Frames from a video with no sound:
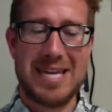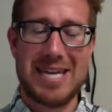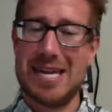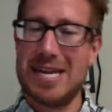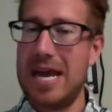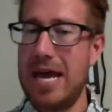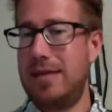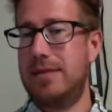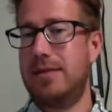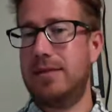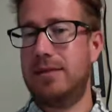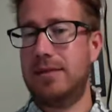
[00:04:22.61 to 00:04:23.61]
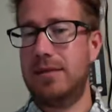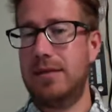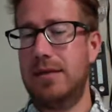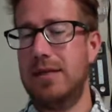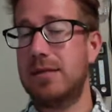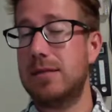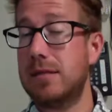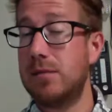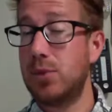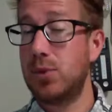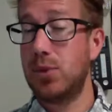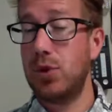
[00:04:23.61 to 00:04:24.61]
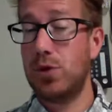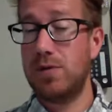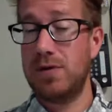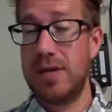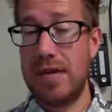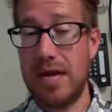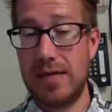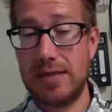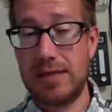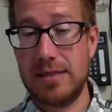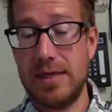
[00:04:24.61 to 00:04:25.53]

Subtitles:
net. A simple nerve net.